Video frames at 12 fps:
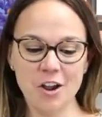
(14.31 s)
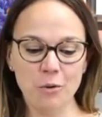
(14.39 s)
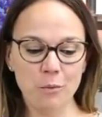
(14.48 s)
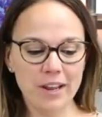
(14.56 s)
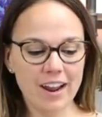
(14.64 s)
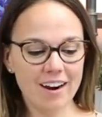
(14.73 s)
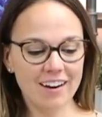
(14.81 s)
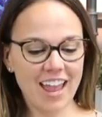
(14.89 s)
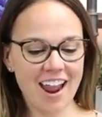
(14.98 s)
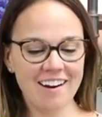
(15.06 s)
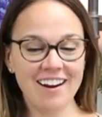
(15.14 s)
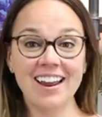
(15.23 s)
We are
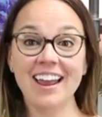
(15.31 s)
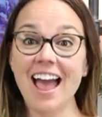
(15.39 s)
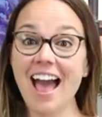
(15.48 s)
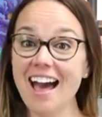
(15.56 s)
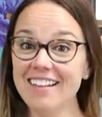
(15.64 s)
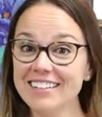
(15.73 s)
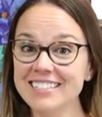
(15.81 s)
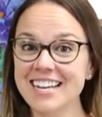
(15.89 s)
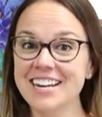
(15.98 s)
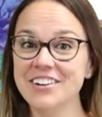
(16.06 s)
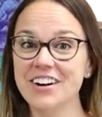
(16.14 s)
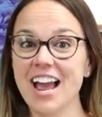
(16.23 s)
carrying
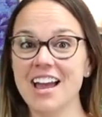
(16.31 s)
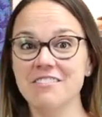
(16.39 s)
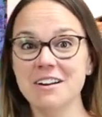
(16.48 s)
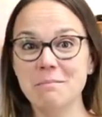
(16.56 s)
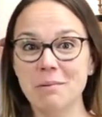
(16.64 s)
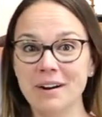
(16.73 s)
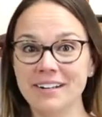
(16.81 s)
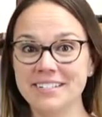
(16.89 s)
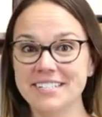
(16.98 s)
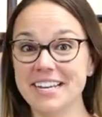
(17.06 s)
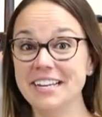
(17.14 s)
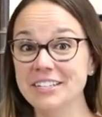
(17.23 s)
Alexander Henry
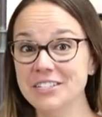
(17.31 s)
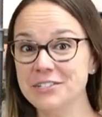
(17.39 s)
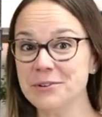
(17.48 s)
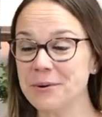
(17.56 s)
prints in store